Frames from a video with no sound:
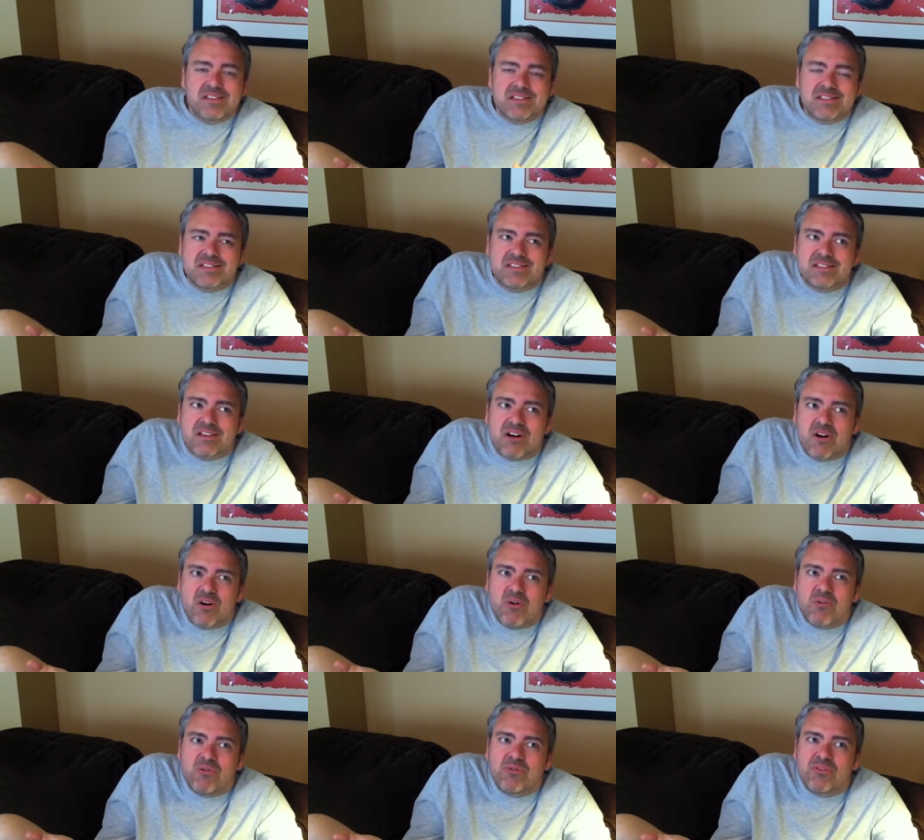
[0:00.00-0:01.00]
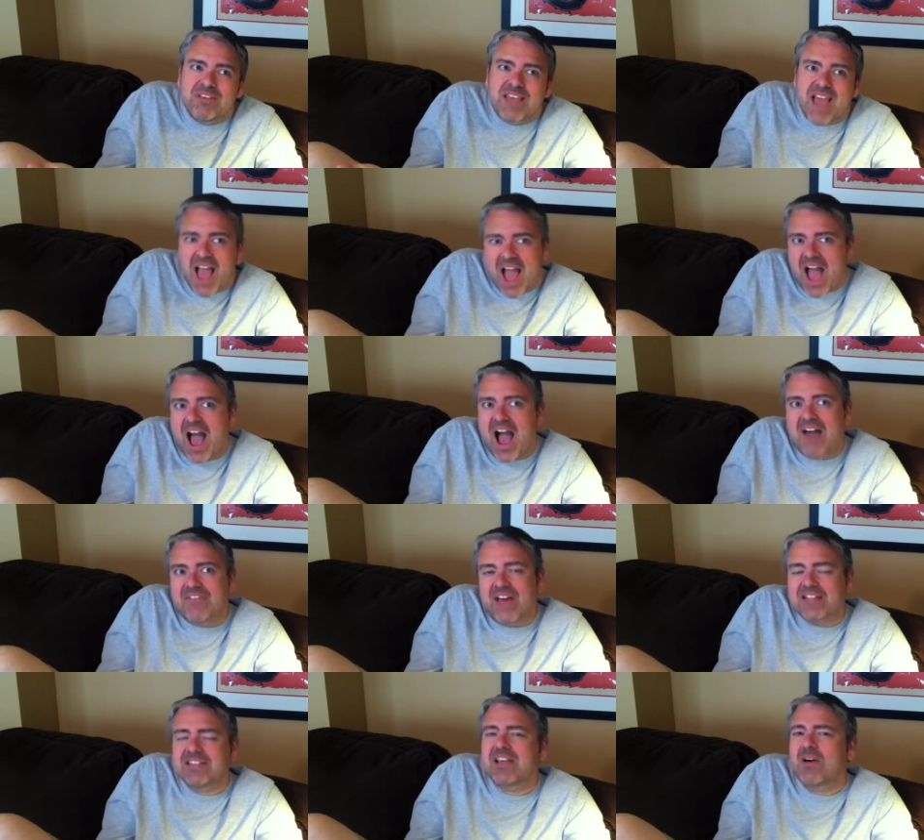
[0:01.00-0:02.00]
So, yeah,
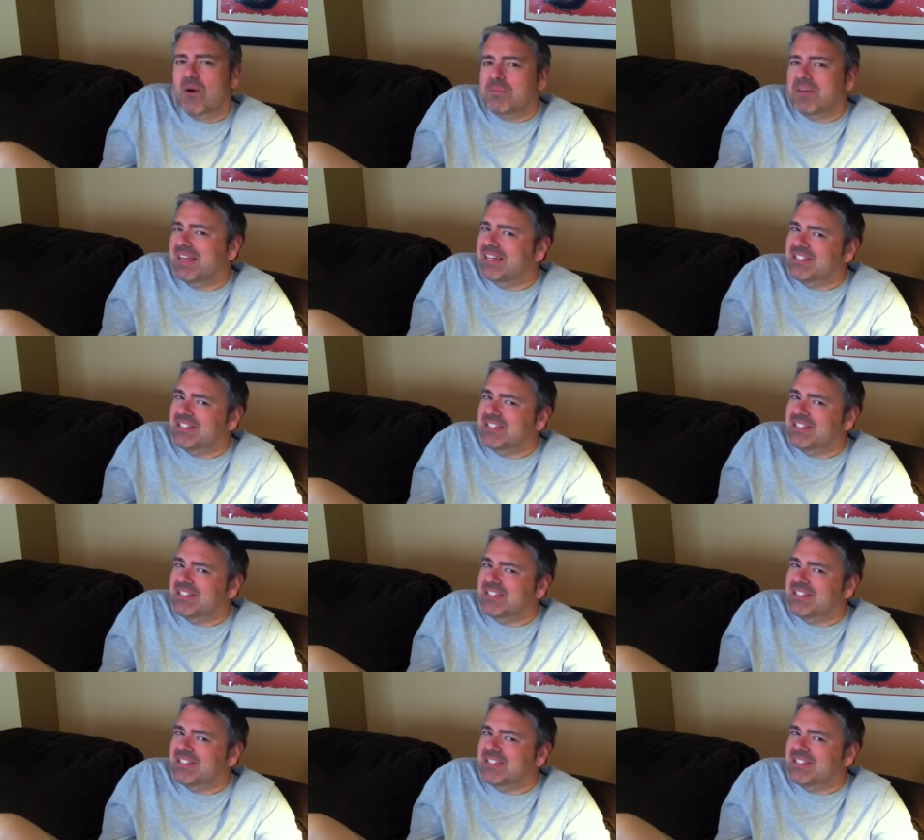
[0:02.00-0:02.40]
that's how I'm going to